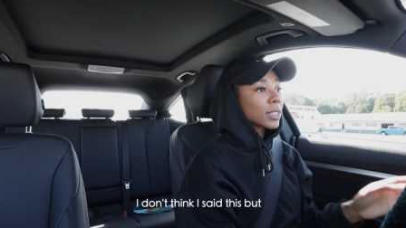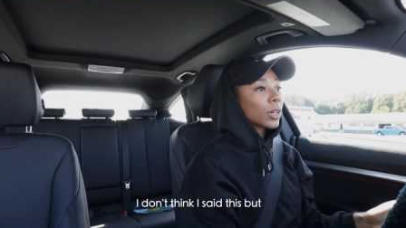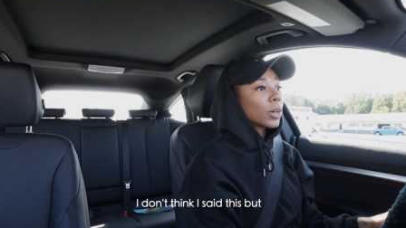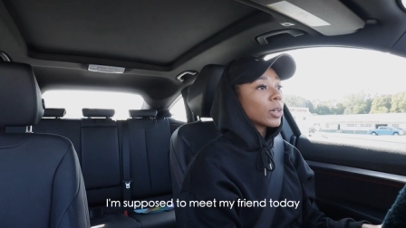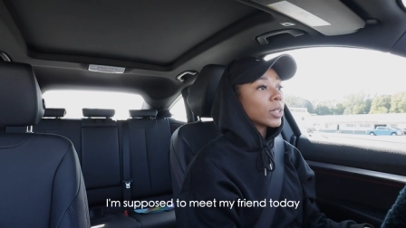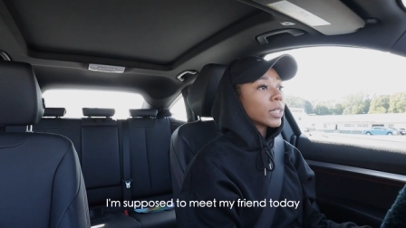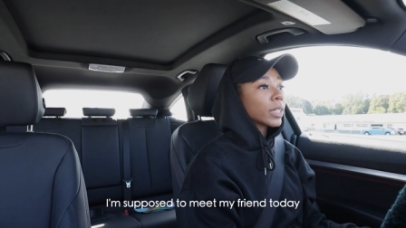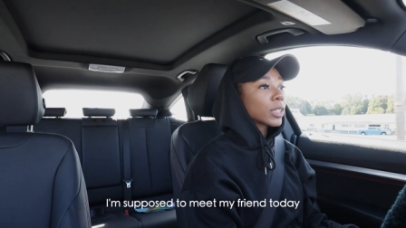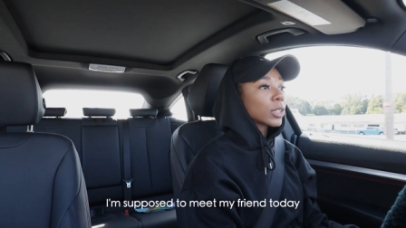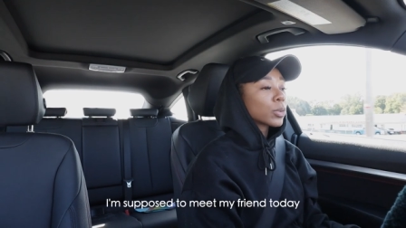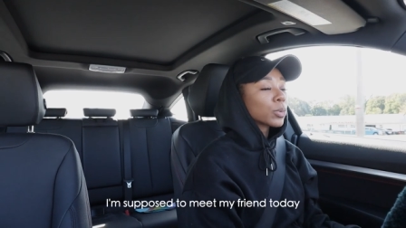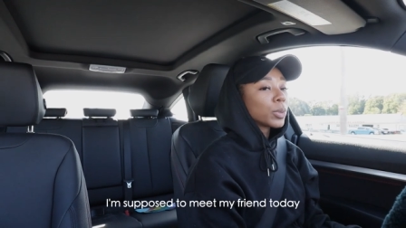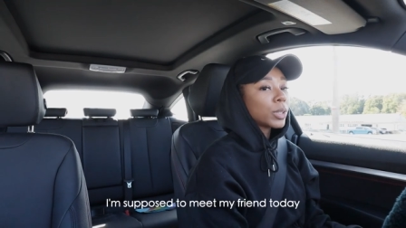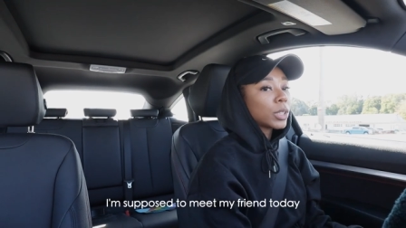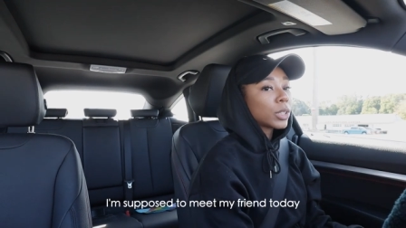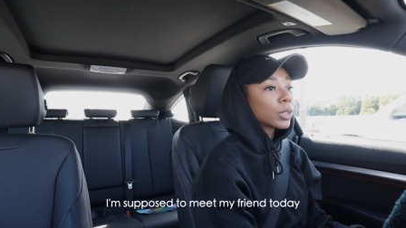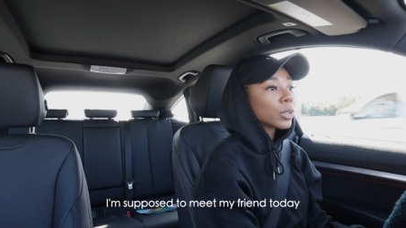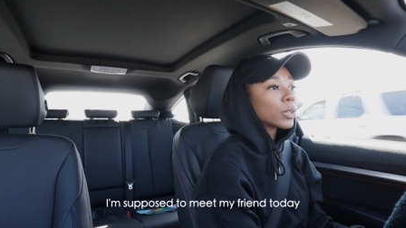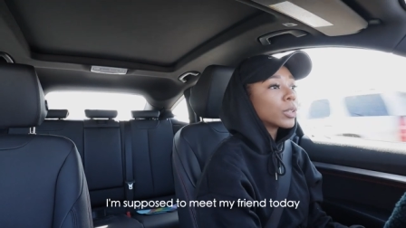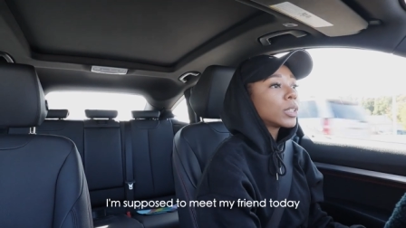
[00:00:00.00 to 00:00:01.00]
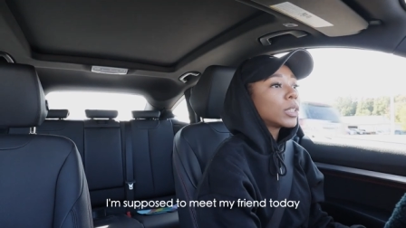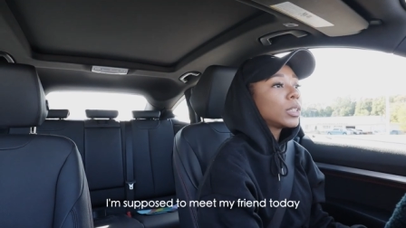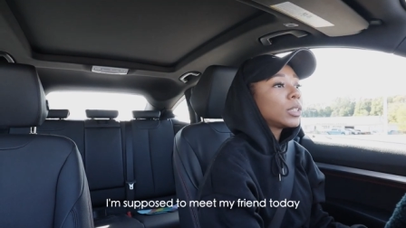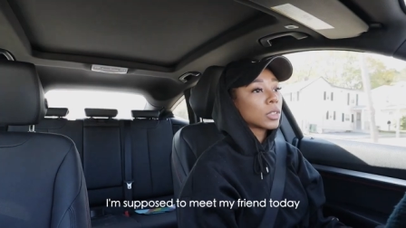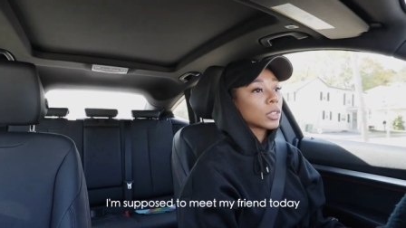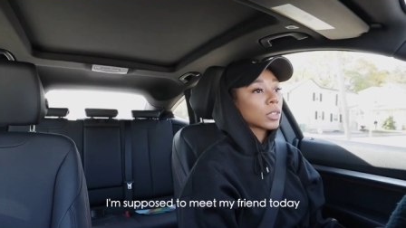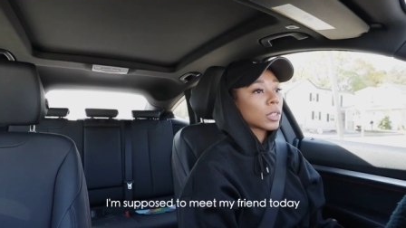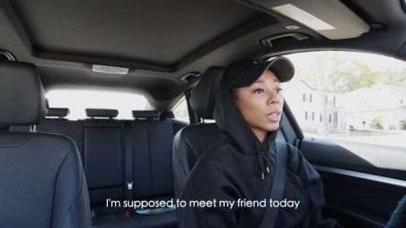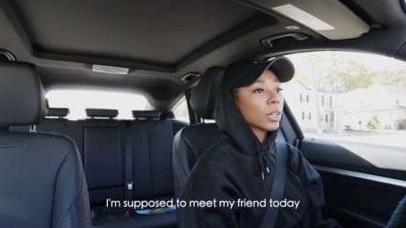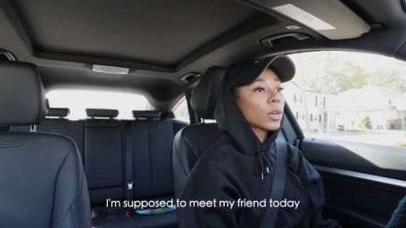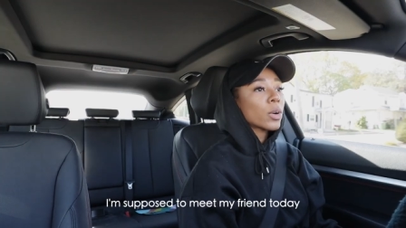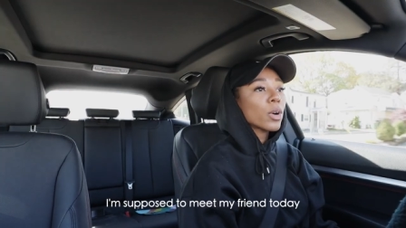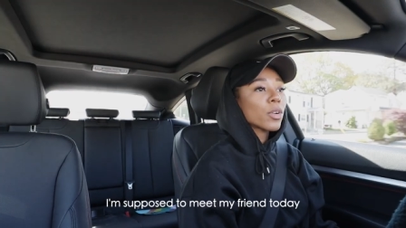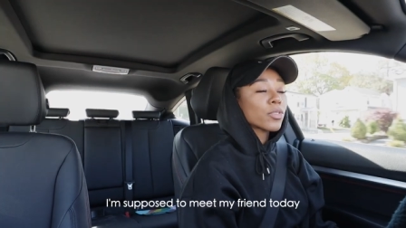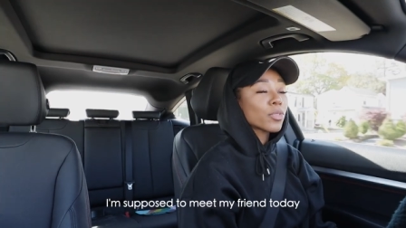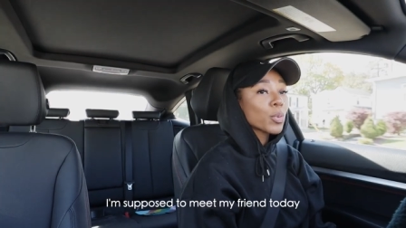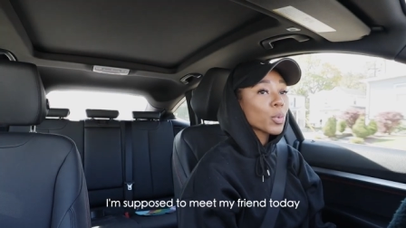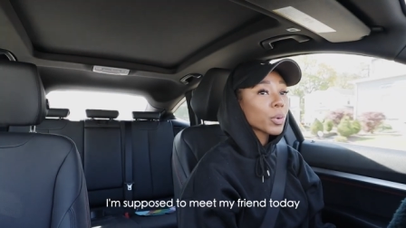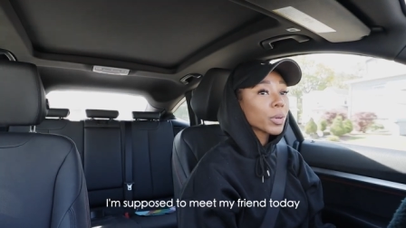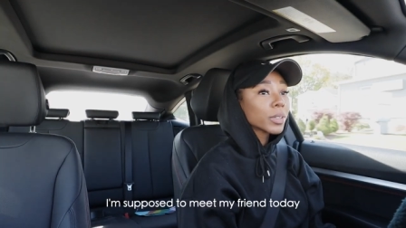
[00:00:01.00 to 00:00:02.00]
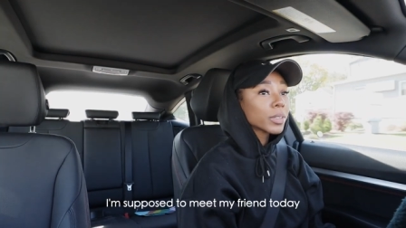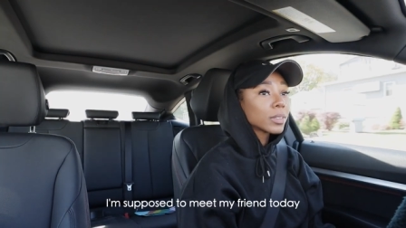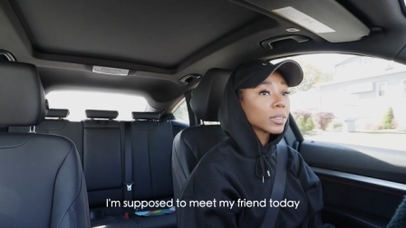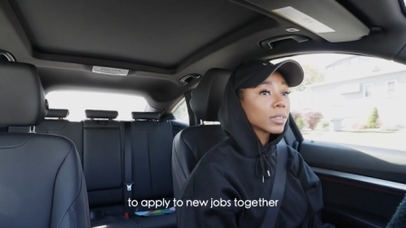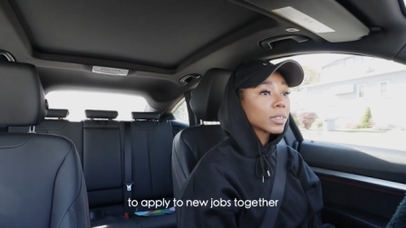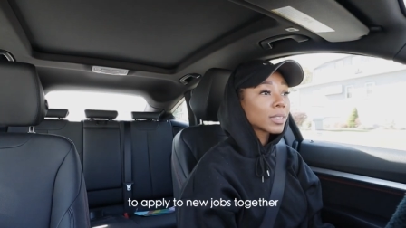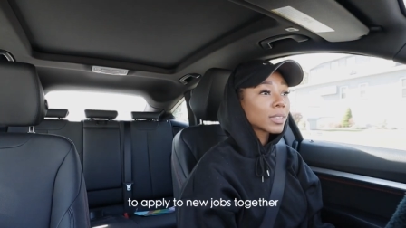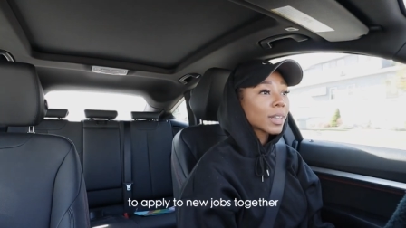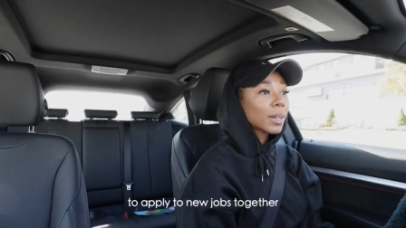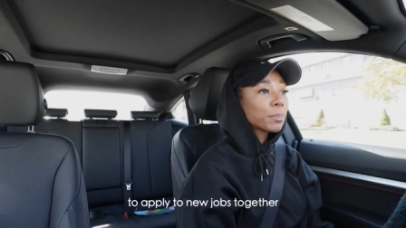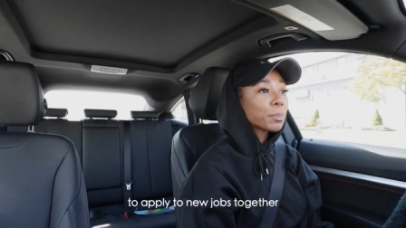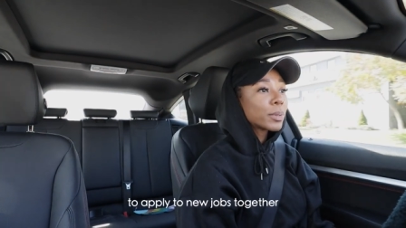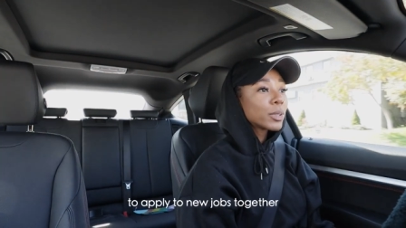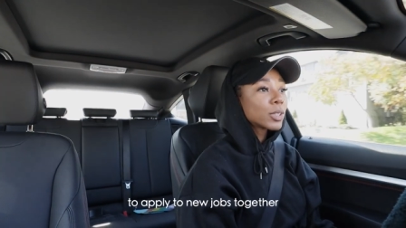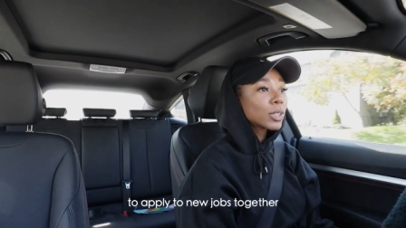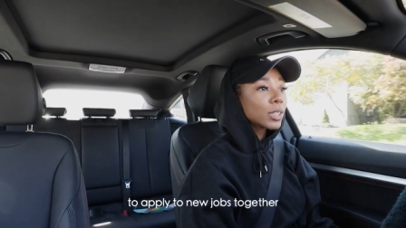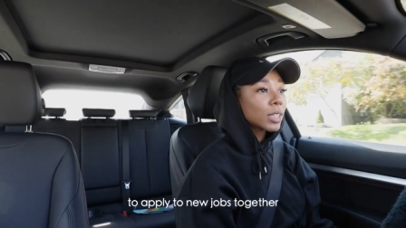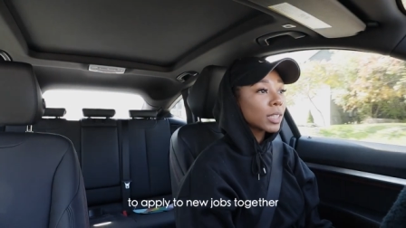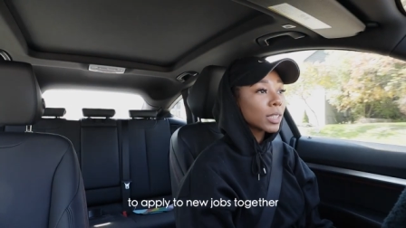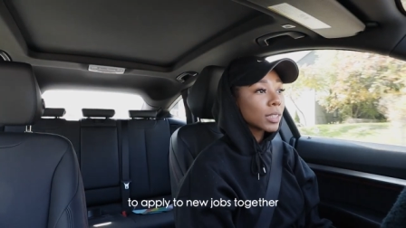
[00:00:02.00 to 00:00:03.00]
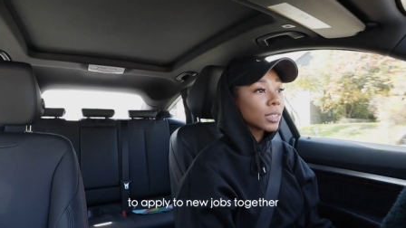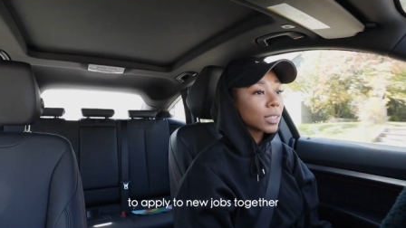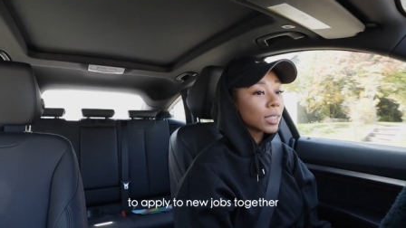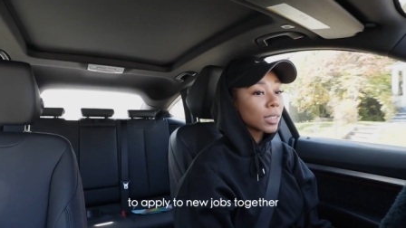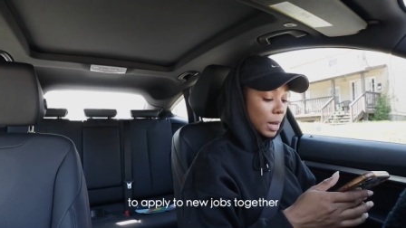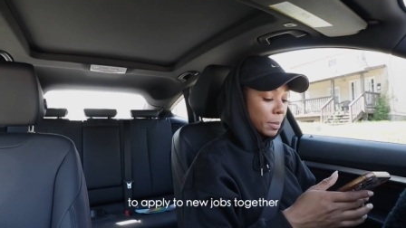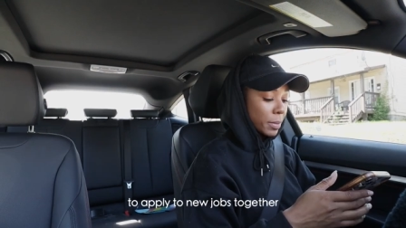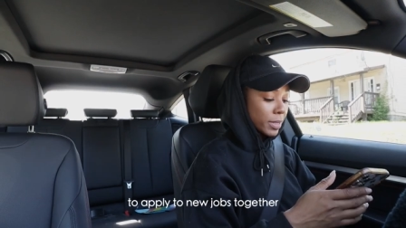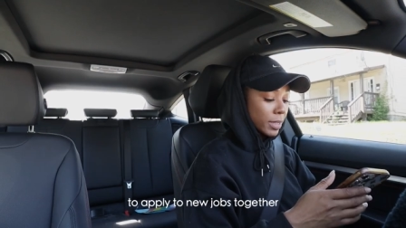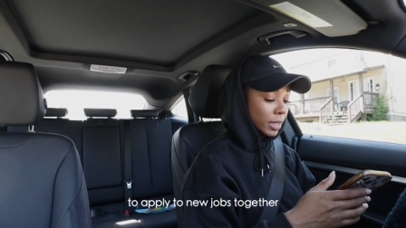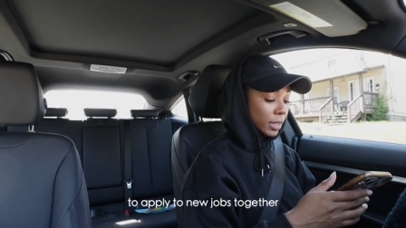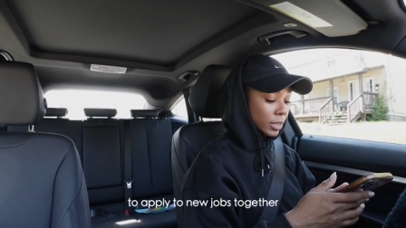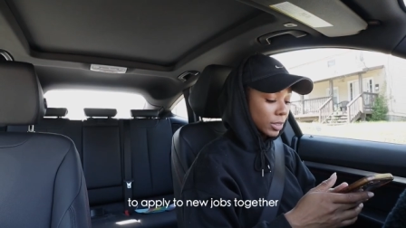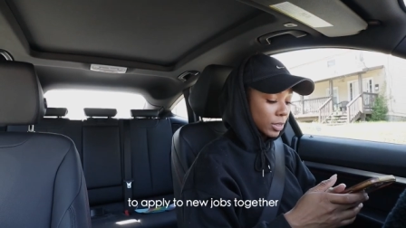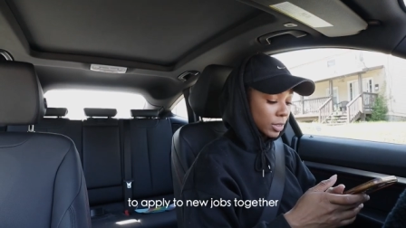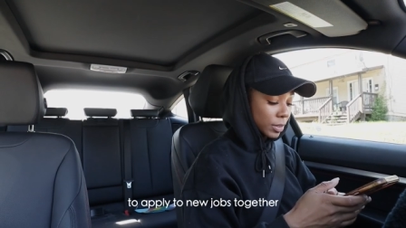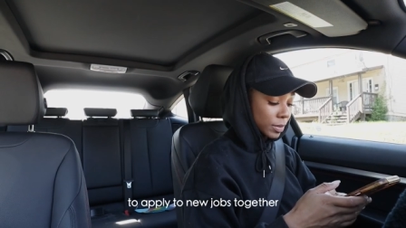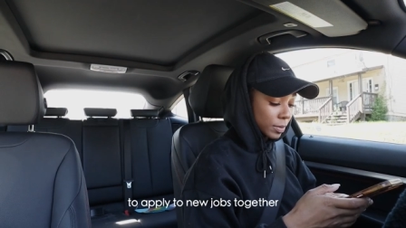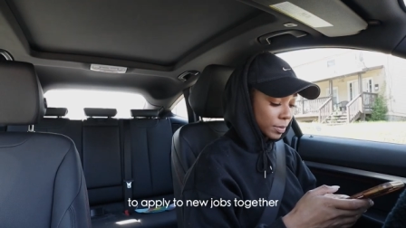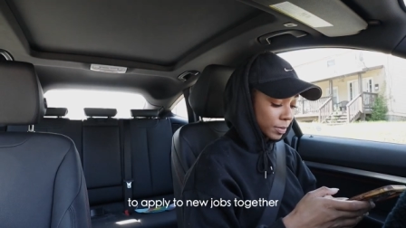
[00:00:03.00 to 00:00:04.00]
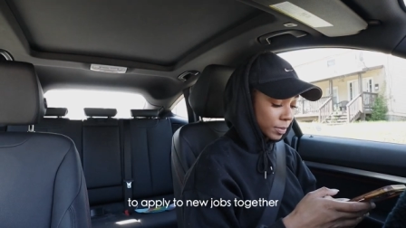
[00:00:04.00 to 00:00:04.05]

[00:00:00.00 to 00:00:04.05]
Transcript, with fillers: to go at like 3.30. Should I go at 4? Is that pushing it? I'm gonna text her.